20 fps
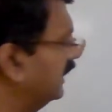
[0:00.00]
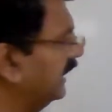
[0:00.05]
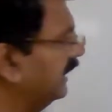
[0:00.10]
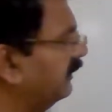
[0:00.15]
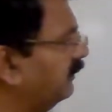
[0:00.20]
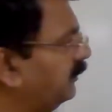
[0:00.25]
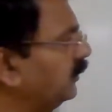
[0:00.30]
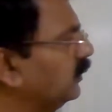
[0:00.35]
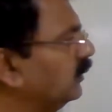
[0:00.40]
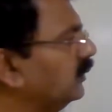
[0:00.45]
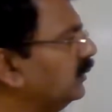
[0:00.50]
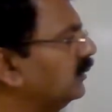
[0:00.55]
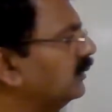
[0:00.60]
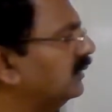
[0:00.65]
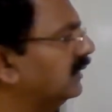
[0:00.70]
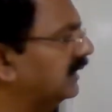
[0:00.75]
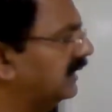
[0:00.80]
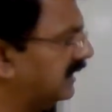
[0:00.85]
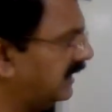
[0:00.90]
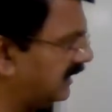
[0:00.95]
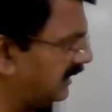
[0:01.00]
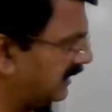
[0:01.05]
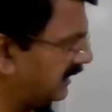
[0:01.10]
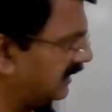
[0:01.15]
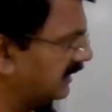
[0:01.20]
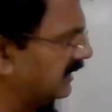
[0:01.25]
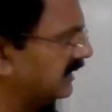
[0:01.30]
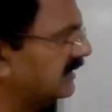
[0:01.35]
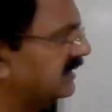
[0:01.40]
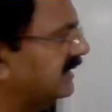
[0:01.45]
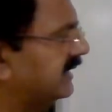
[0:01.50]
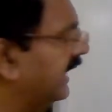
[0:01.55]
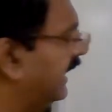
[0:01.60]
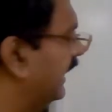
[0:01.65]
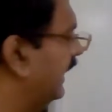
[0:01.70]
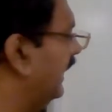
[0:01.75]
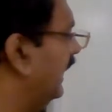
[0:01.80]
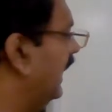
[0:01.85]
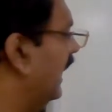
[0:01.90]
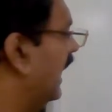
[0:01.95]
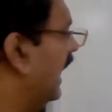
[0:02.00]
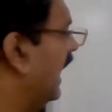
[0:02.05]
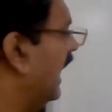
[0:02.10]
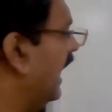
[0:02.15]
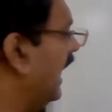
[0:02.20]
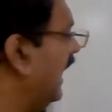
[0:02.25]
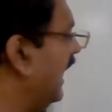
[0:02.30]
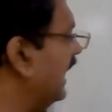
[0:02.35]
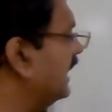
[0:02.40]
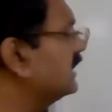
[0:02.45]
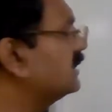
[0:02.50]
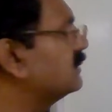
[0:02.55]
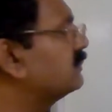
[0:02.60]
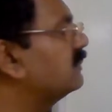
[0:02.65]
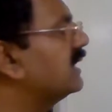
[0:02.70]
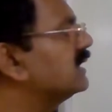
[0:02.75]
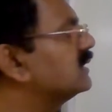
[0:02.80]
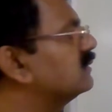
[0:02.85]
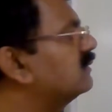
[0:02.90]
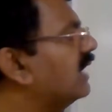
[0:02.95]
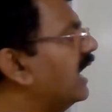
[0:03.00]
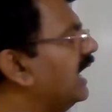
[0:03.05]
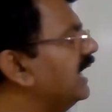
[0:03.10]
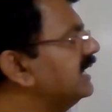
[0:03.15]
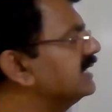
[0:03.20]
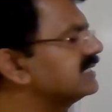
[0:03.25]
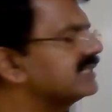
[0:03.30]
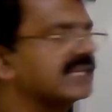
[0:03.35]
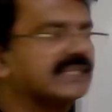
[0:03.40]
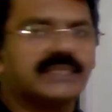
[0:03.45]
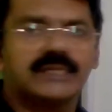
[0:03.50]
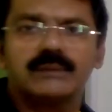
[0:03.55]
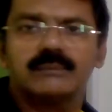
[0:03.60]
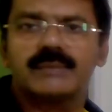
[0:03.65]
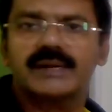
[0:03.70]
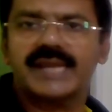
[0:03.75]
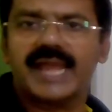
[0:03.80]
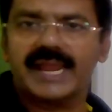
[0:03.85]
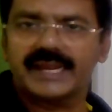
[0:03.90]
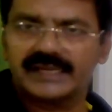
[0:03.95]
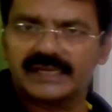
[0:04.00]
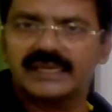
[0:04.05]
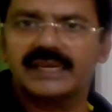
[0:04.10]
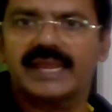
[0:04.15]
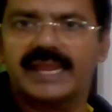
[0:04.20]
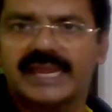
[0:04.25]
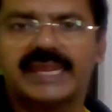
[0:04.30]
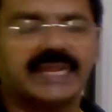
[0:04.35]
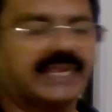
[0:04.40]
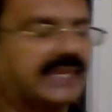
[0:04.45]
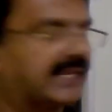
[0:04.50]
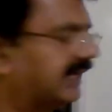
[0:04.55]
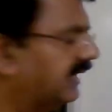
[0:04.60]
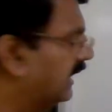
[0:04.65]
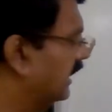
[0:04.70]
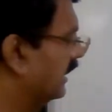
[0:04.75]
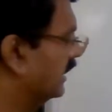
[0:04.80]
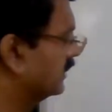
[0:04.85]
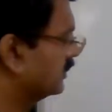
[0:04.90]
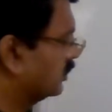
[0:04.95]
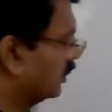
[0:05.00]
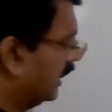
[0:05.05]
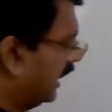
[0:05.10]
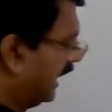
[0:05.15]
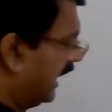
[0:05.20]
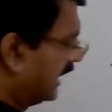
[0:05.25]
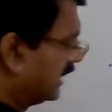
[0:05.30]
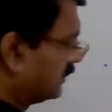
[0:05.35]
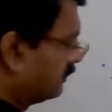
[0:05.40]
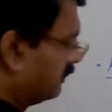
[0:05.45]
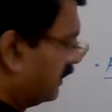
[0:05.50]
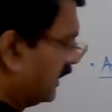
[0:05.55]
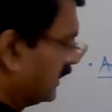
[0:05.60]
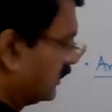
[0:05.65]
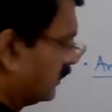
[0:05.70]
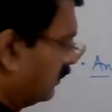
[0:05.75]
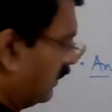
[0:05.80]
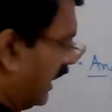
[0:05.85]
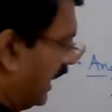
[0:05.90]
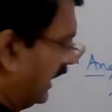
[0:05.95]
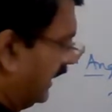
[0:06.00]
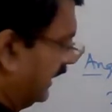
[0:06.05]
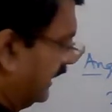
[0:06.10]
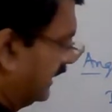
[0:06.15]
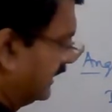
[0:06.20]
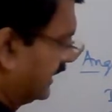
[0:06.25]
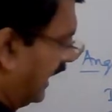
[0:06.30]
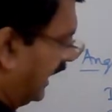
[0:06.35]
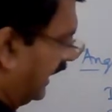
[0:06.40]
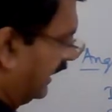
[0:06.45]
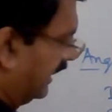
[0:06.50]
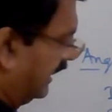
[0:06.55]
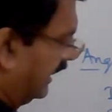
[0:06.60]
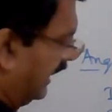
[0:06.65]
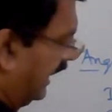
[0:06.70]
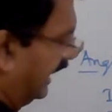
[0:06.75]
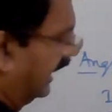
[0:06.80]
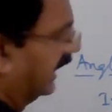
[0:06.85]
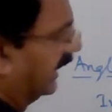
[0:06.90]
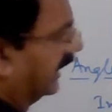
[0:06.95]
if you see, X plus Y is nothing but angle A. So, X plus Y is angle A